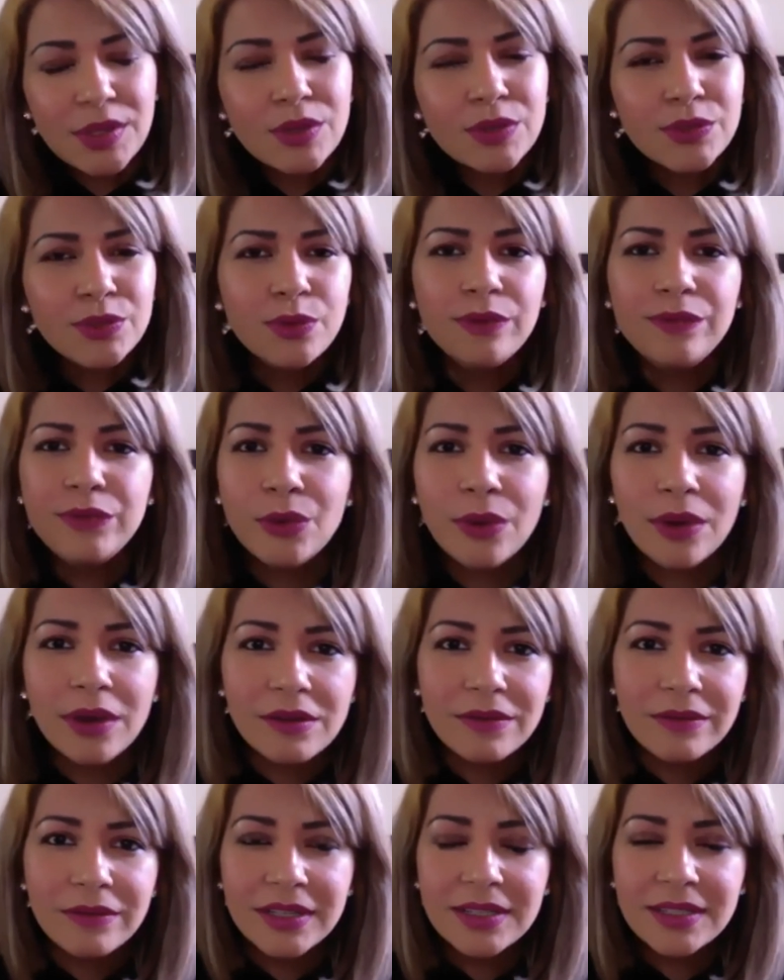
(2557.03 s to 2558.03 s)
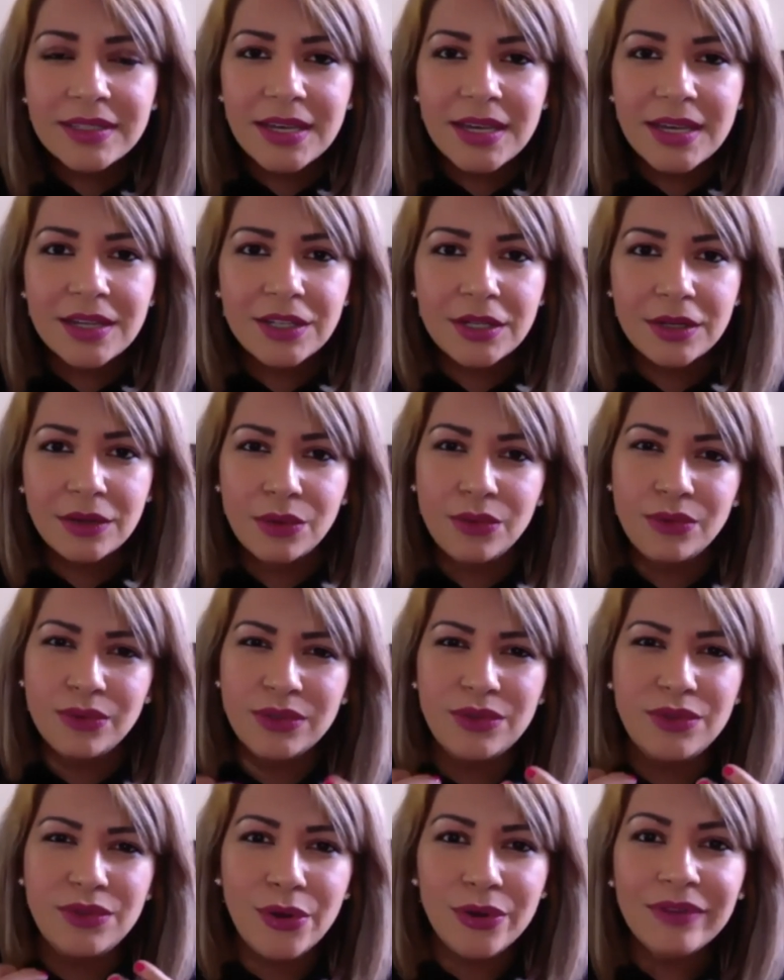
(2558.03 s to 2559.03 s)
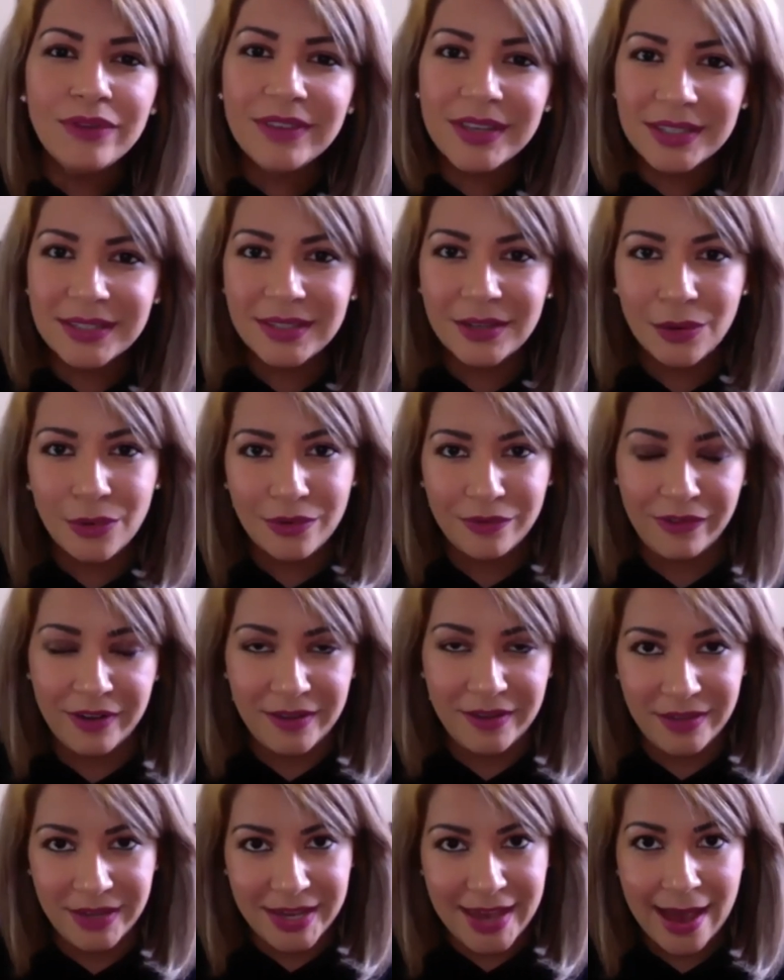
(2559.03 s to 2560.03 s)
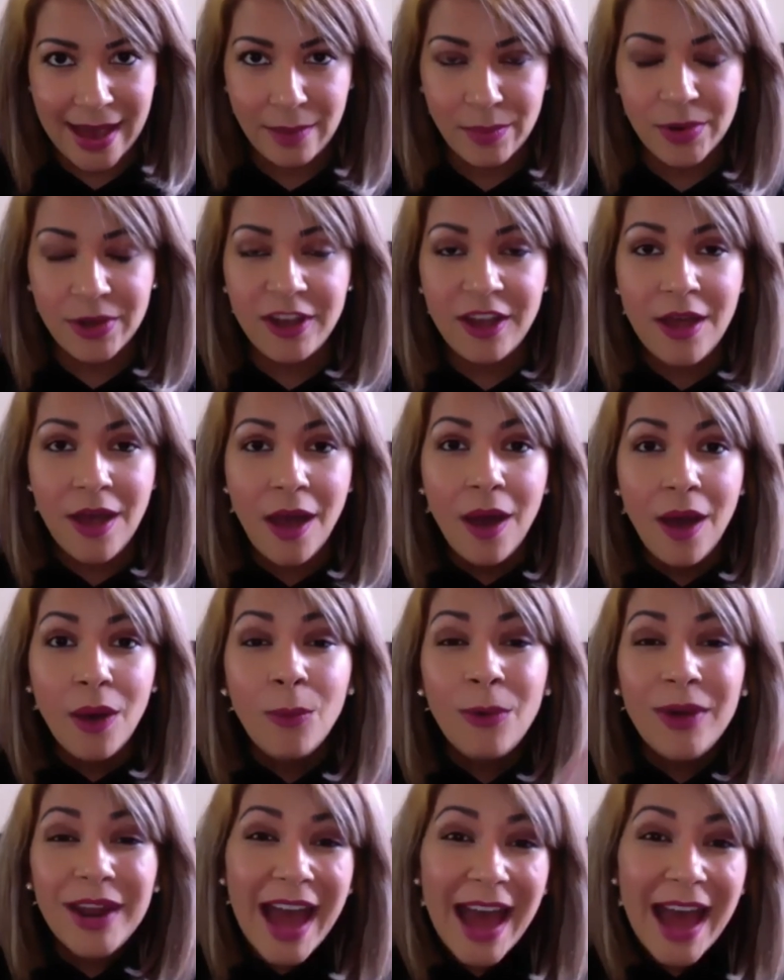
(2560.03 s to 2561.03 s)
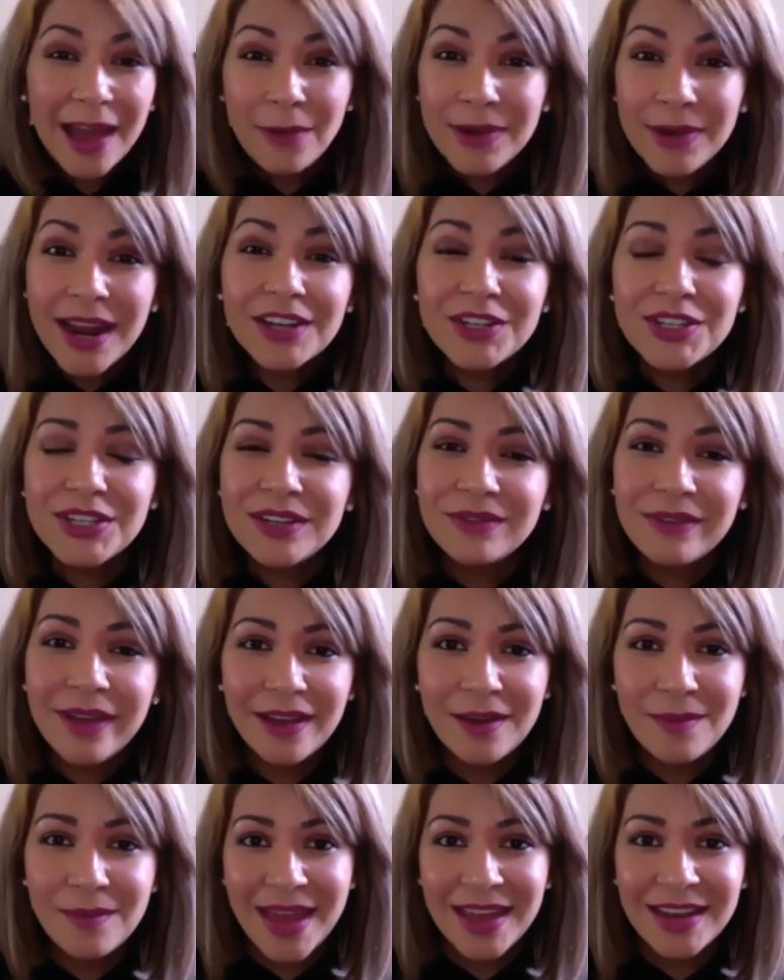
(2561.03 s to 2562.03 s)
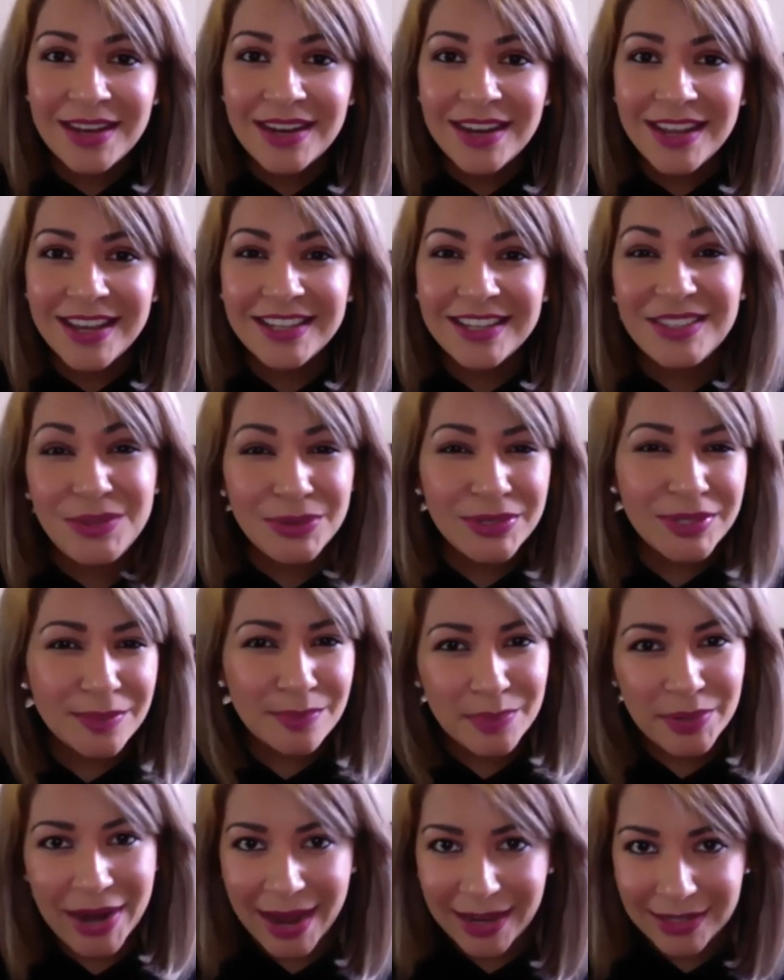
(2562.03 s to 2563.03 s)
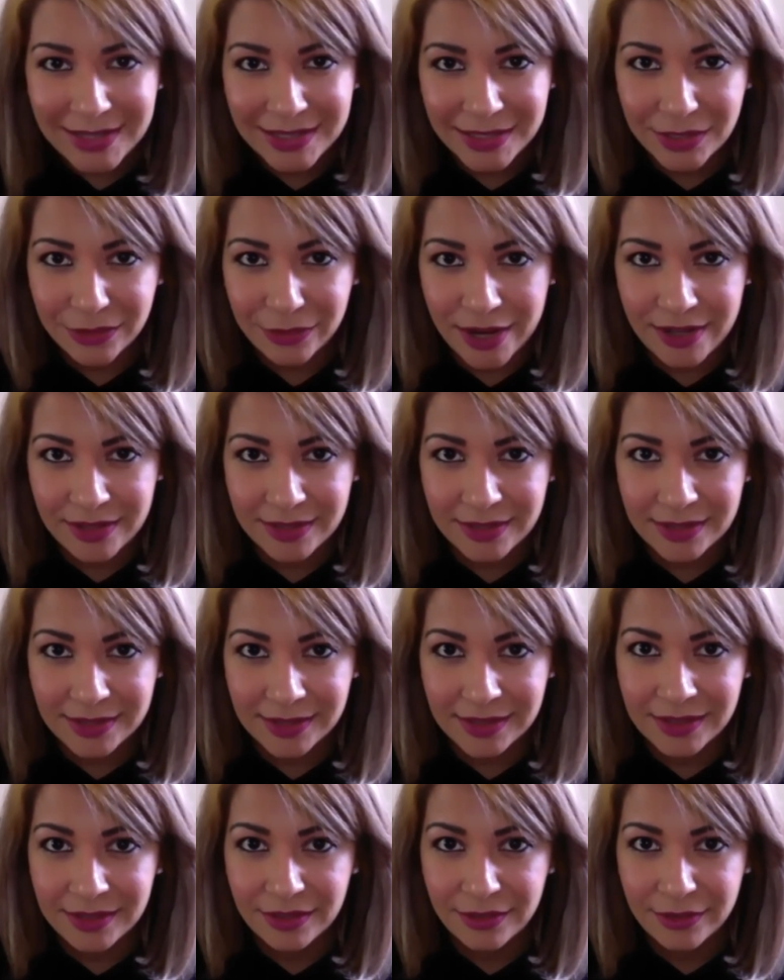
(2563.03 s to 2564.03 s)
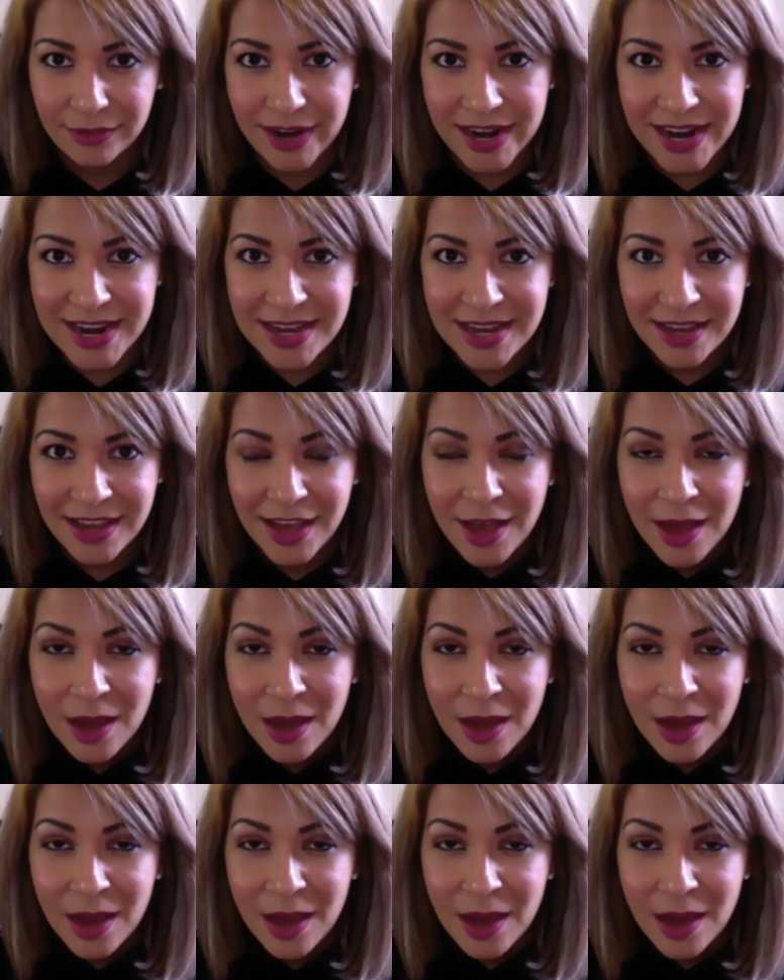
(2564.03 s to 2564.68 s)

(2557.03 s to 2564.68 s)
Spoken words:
So if you are a real estate agent who's nervous to go in front of the camera, what I would actually recommend is do some practice runs, right?